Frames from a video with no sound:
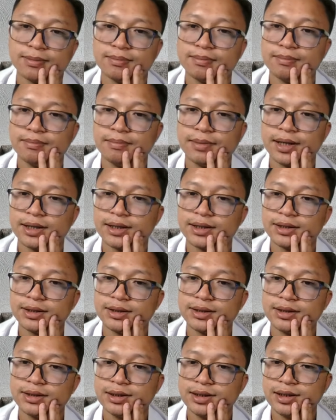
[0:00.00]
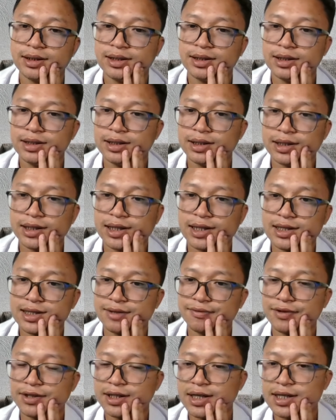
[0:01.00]
But in case if
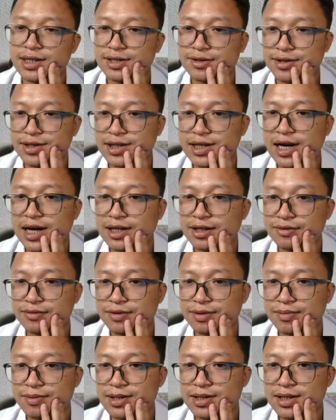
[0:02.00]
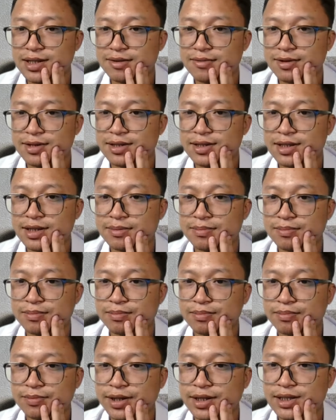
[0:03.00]
it gets rejection from this levels and
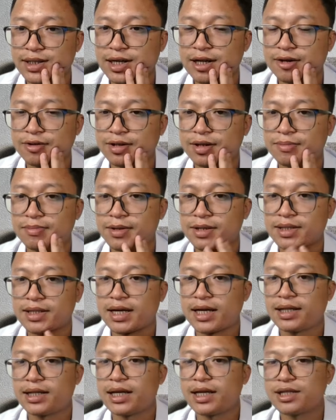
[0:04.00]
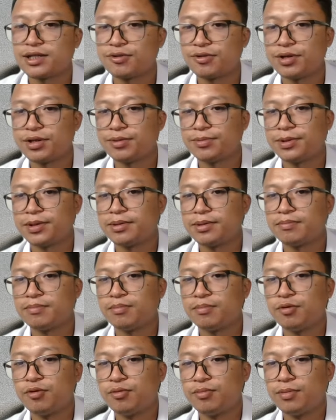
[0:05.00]
breaks out on upper side, that is going to be a
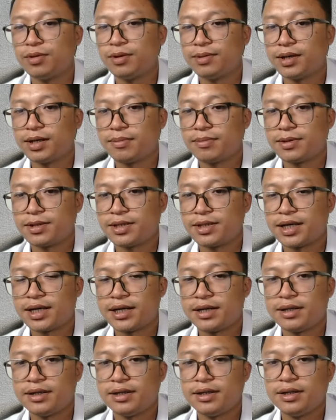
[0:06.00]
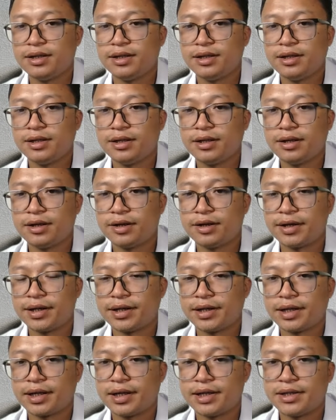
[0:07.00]
boom on upper side, all right,
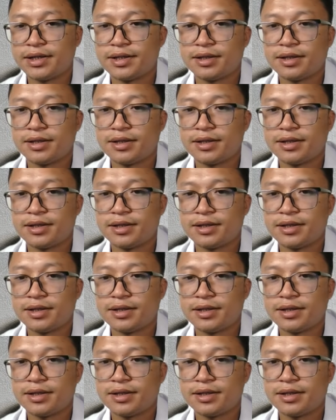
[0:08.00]
guys.